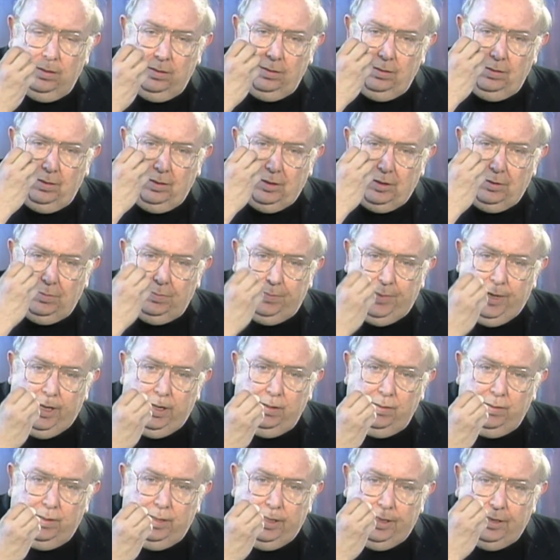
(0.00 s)
The
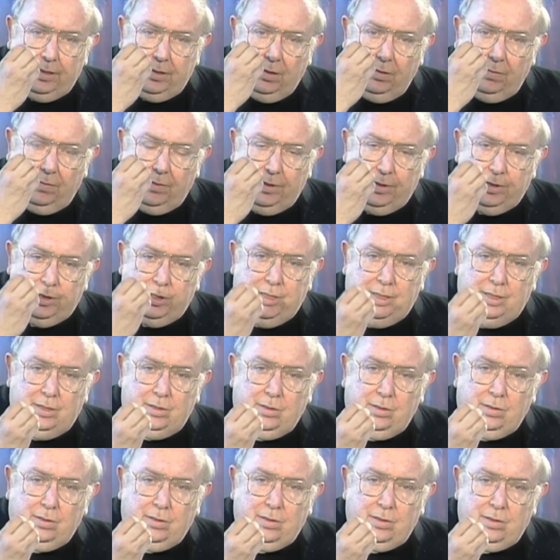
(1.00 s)
Spirit is over
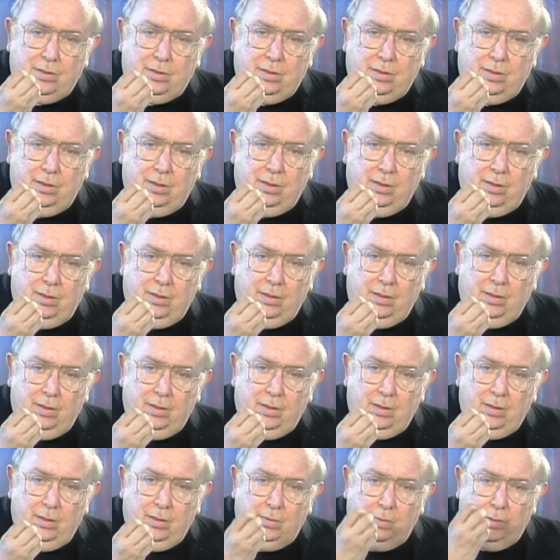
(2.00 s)
Jesus
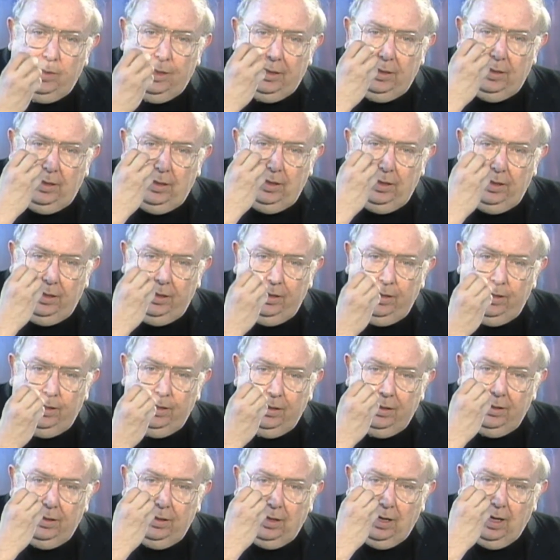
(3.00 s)
when he
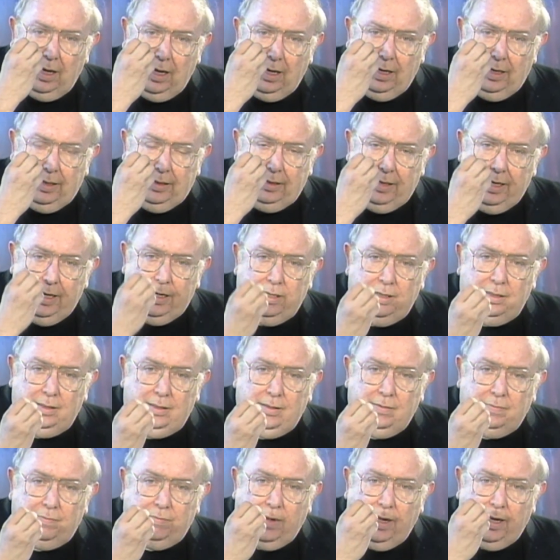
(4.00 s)

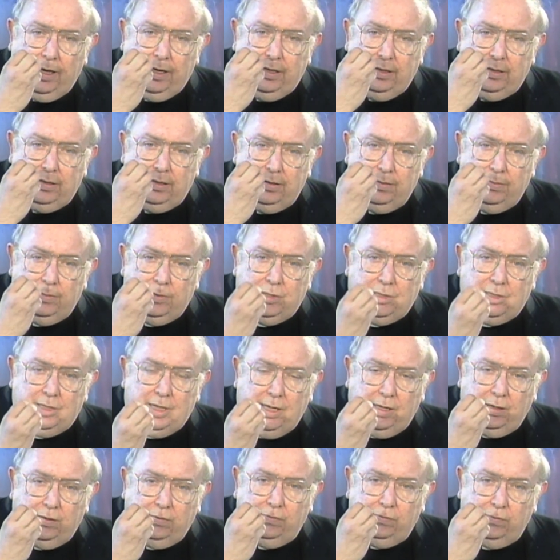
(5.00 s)
identifies
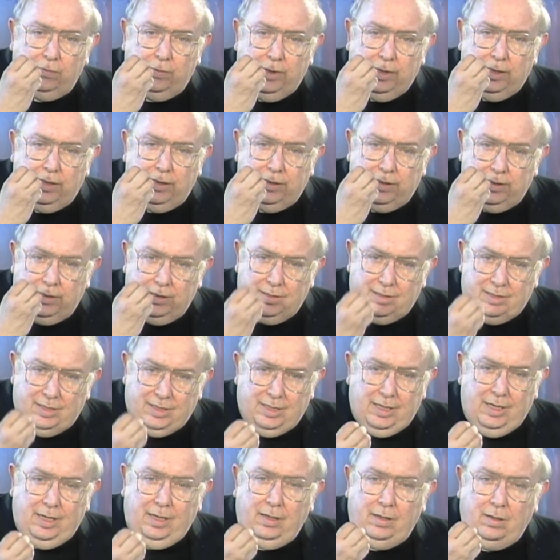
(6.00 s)
himself with the
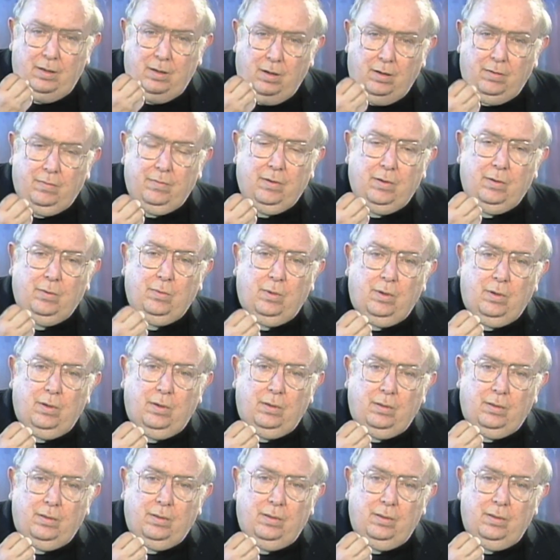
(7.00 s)
sin of the
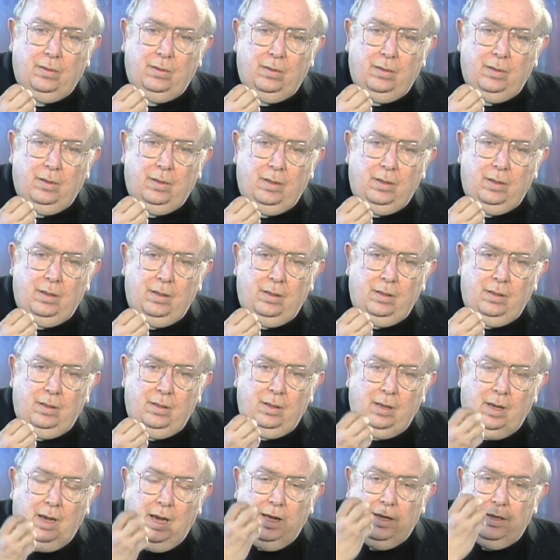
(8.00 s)
world.
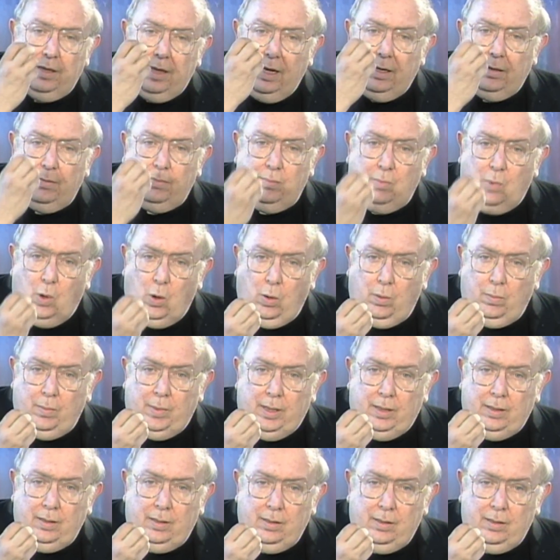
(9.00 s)
At that
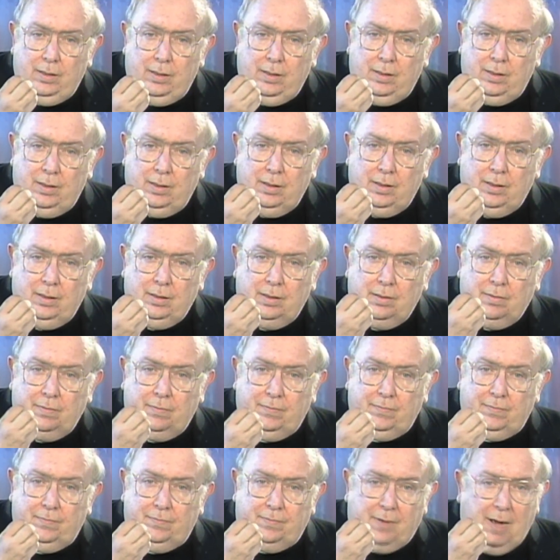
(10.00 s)
moment, the
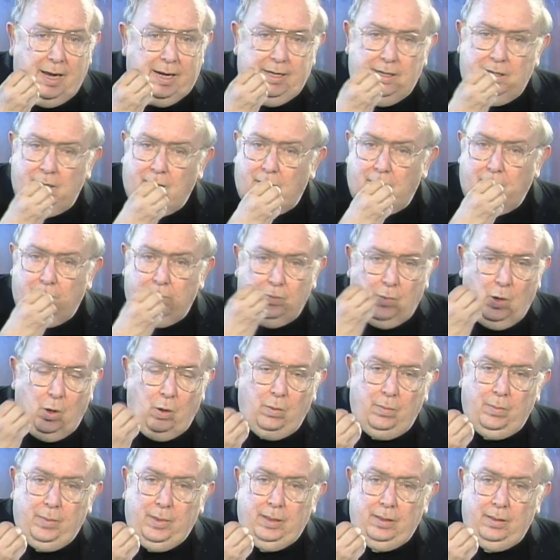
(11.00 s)
final
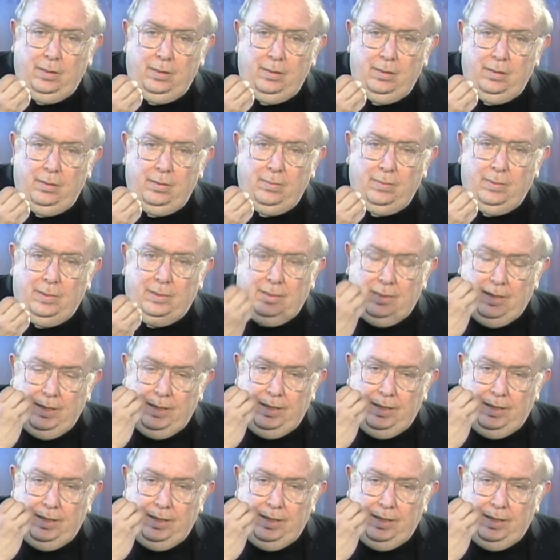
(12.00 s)
moment when the